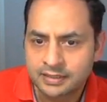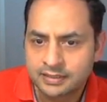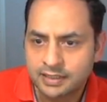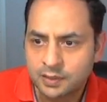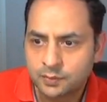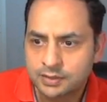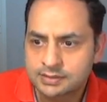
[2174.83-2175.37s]

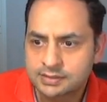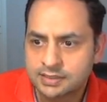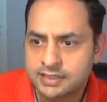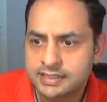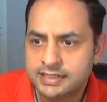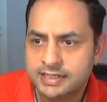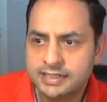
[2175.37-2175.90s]
It was
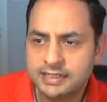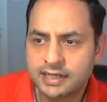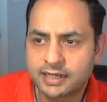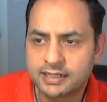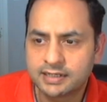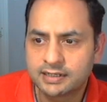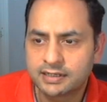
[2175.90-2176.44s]

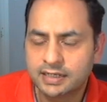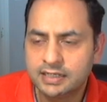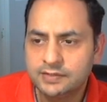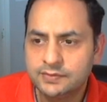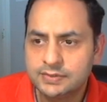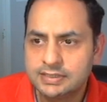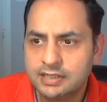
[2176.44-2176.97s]
1389, and
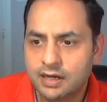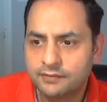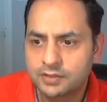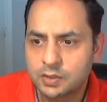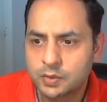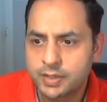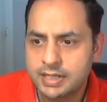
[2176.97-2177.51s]
you see
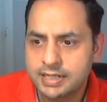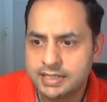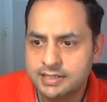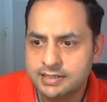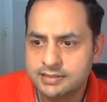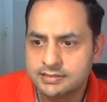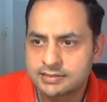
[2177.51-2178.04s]
after 20
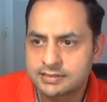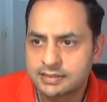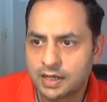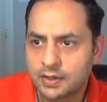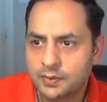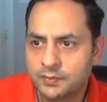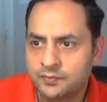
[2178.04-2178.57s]
years
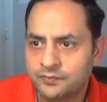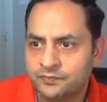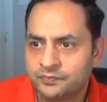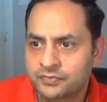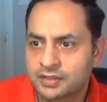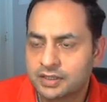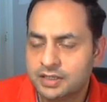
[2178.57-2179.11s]
now,
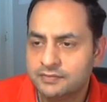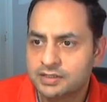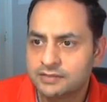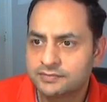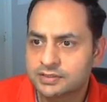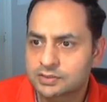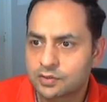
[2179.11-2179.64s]
even
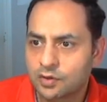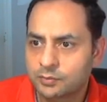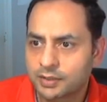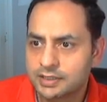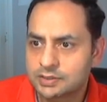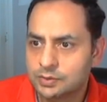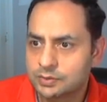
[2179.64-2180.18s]
if the stock
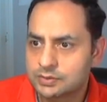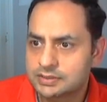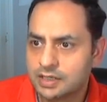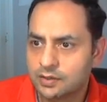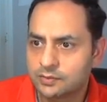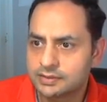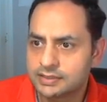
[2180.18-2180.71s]
price goes
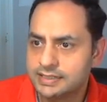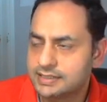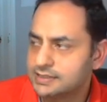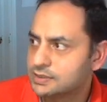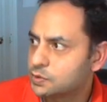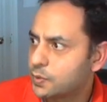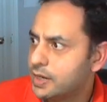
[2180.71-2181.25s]
down, it
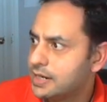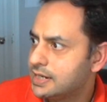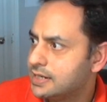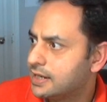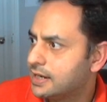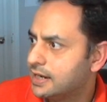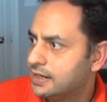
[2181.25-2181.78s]
is
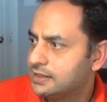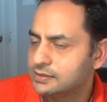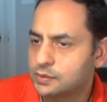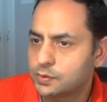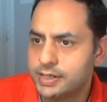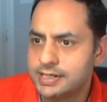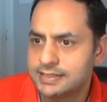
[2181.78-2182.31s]

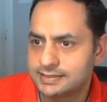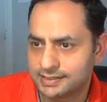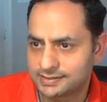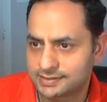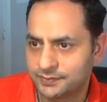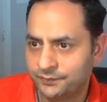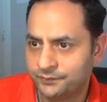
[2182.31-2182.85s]

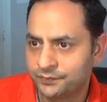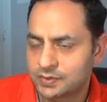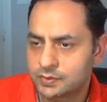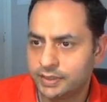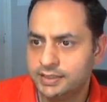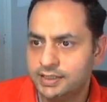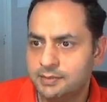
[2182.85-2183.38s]
2826.
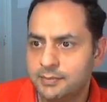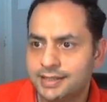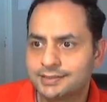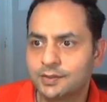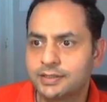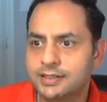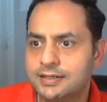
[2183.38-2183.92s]
So I did a
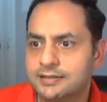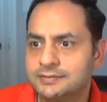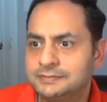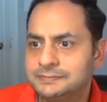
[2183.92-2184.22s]
math on it.